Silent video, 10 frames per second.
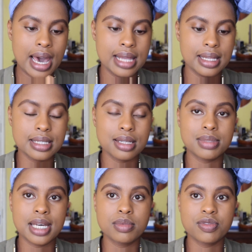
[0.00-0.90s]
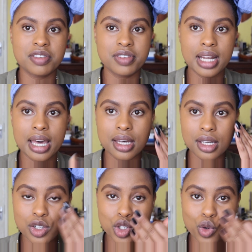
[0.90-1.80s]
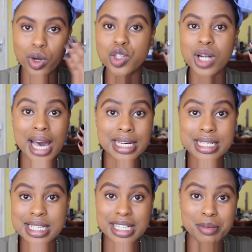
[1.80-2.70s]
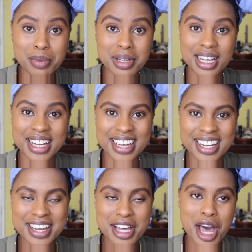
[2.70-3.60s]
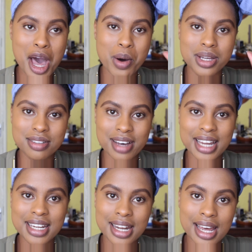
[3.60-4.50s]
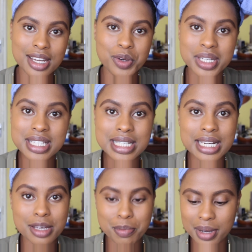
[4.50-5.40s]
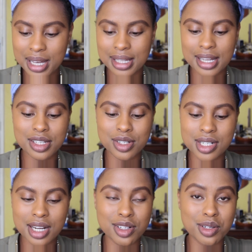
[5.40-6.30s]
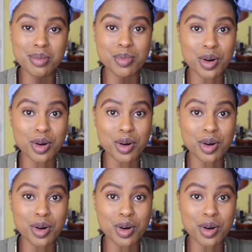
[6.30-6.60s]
And then sometimes if I feel like, you know, when you lack sleep, when you've had inadequate sleep and then you're trying to look